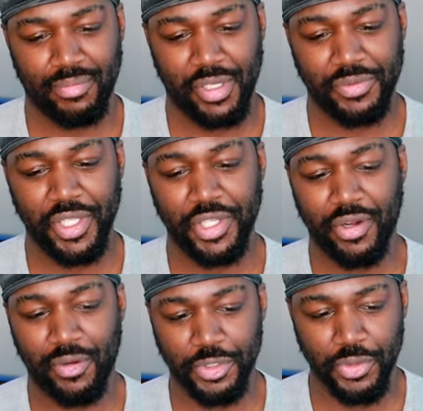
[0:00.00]
Plus, we need to
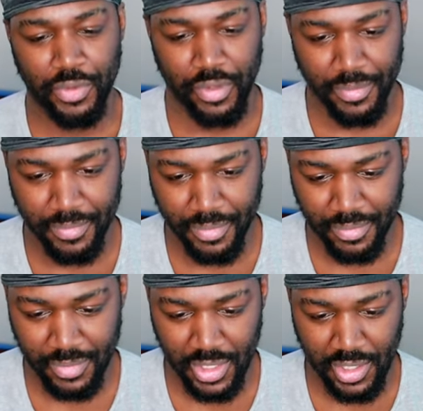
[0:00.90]
go on tour.
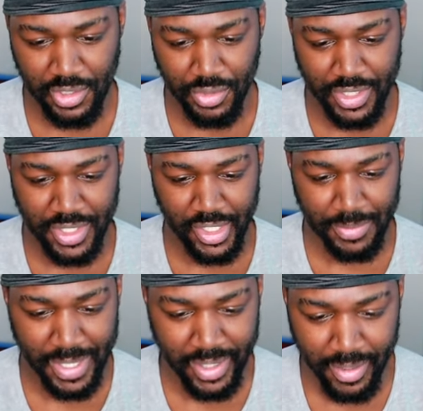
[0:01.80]
Get these toy
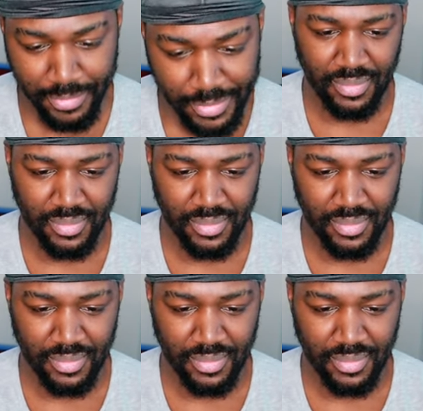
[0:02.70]
sales back up.